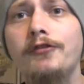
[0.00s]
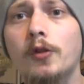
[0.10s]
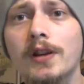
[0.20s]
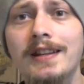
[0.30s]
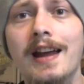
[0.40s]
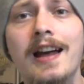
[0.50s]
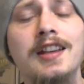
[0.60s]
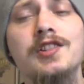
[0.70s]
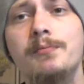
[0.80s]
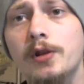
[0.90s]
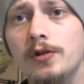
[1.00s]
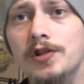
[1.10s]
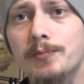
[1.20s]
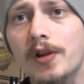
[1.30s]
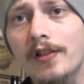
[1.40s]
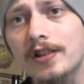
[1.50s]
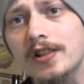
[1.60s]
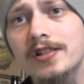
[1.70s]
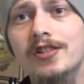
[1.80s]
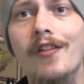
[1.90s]
49's Brews
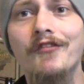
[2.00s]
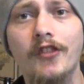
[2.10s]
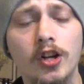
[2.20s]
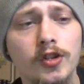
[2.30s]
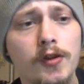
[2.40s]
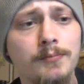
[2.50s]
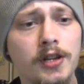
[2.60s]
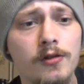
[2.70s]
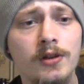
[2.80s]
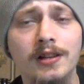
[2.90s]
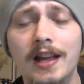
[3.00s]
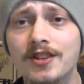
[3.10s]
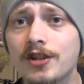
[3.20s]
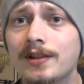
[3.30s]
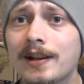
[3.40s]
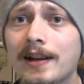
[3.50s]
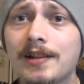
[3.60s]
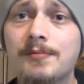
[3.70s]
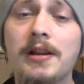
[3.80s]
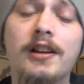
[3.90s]
Brothers Volume 2 Collection.
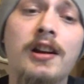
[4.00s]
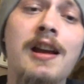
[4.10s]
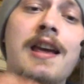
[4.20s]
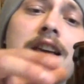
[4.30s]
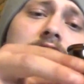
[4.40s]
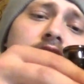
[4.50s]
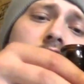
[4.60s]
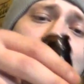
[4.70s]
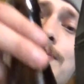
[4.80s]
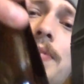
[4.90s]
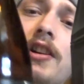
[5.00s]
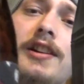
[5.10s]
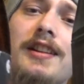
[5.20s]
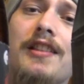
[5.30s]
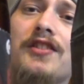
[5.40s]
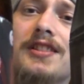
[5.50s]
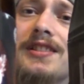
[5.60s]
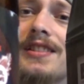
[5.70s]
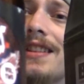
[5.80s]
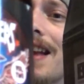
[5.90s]
Today's beer is their Spirit in the
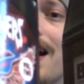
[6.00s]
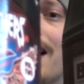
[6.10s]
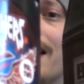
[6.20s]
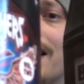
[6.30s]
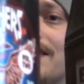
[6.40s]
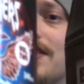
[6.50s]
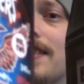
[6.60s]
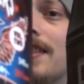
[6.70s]
Sky. It's in